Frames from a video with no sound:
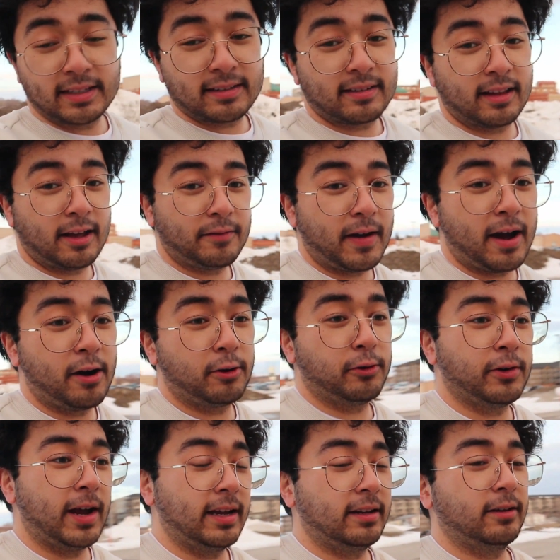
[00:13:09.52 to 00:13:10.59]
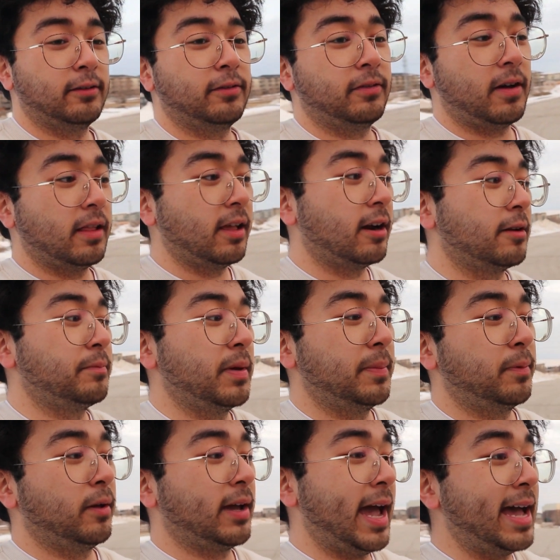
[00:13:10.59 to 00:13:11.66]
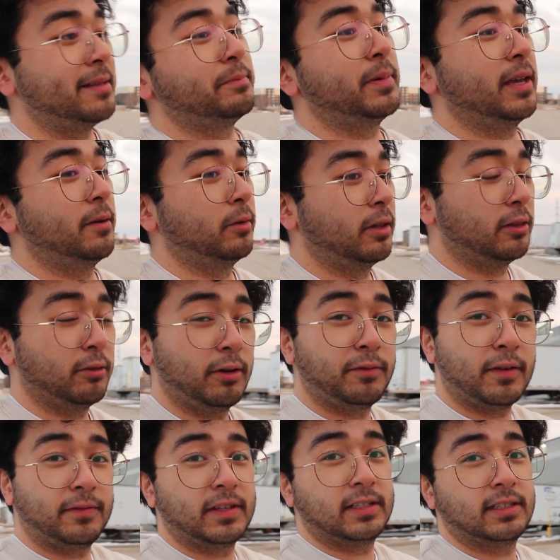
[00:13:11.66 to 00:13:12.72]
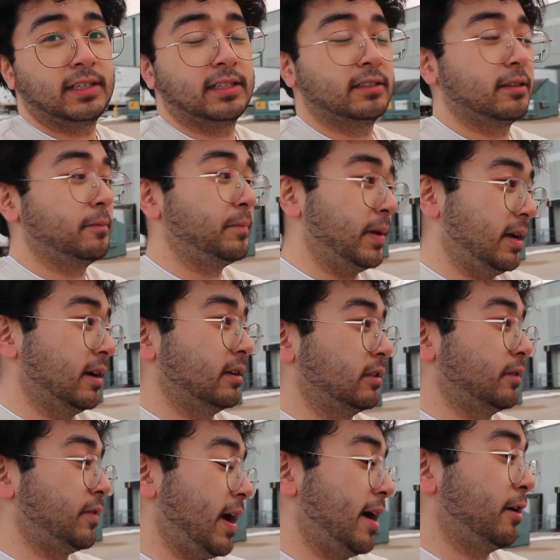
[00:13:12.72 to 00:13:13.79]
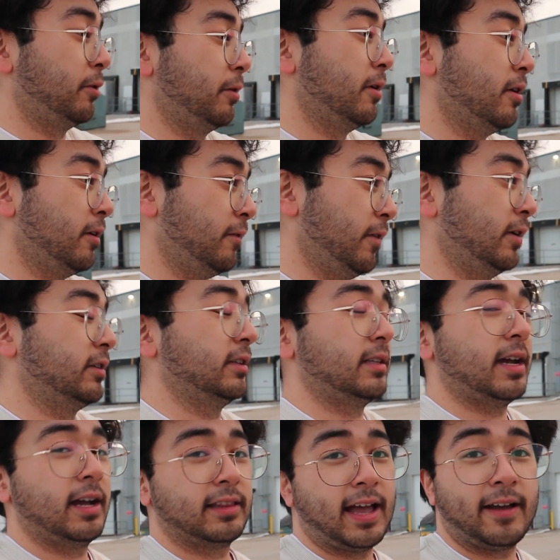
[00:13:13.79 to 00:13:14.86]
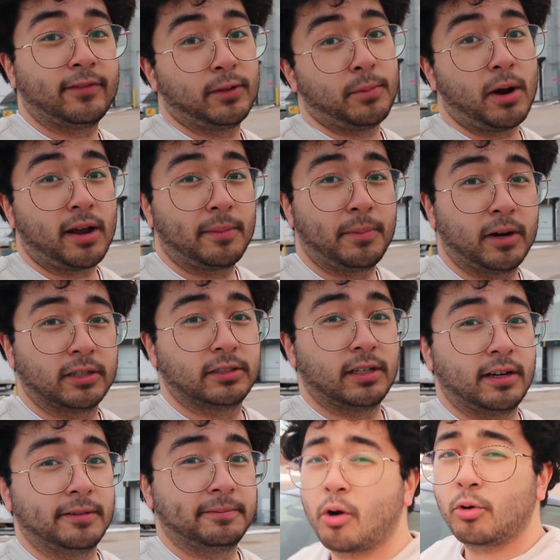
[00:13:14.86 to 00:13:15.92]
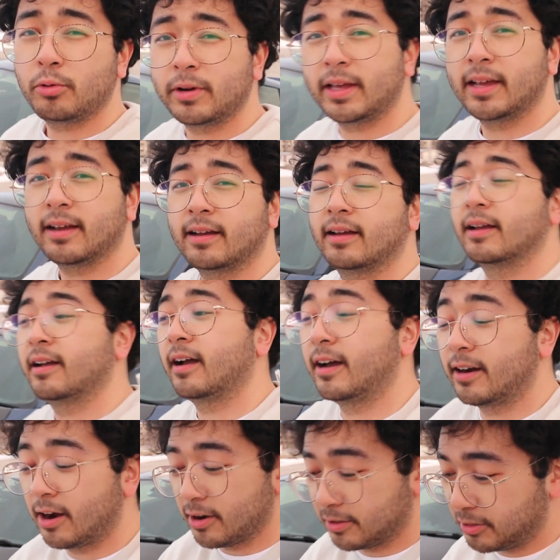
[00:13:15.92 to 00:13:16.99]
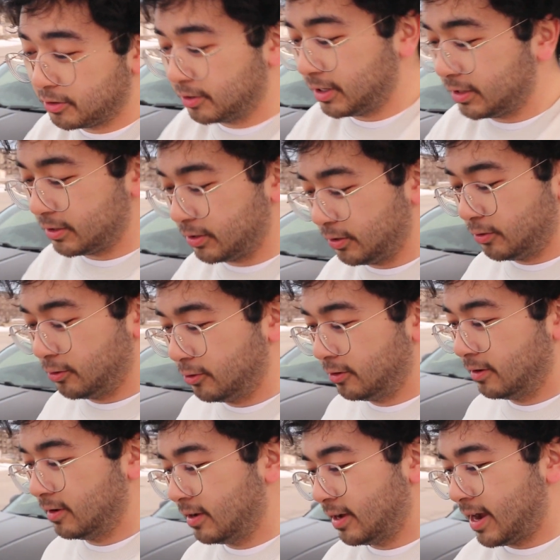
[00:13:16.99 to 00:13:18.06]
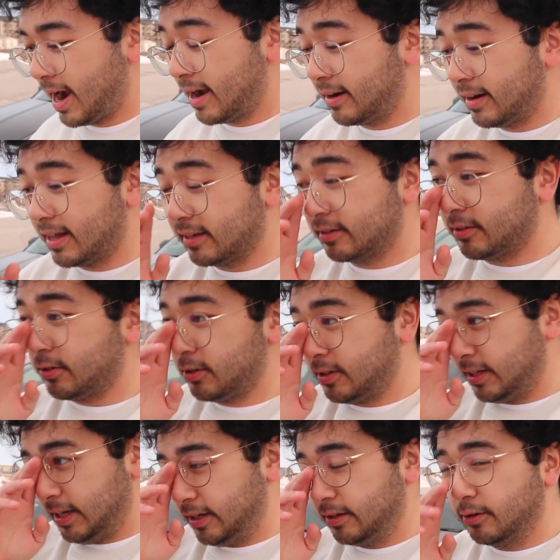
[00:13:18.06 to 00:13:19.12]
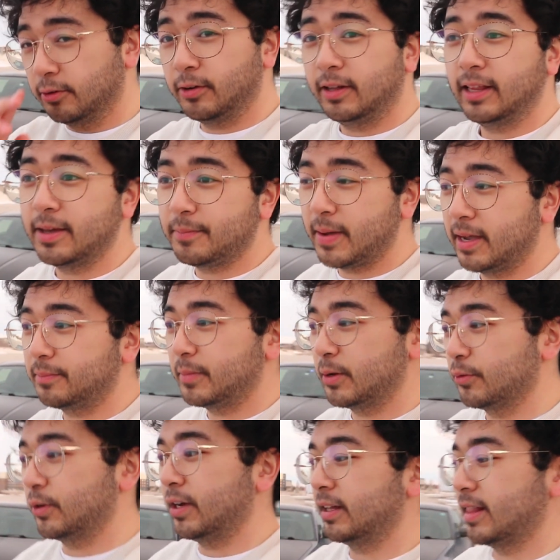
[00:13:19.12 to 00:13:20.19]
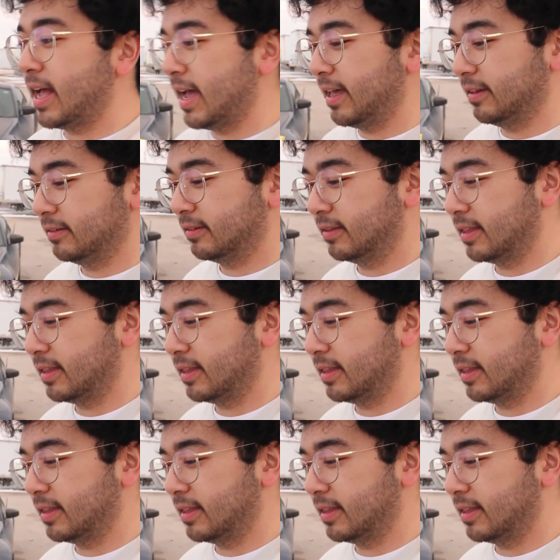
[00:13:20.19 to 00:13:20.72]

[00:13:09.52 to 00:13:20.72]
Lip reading: just love how creative a lot of people can be with the 350Zs because of how versatile the aftermarket parts are. Owning an R32 and an S13 really made me realize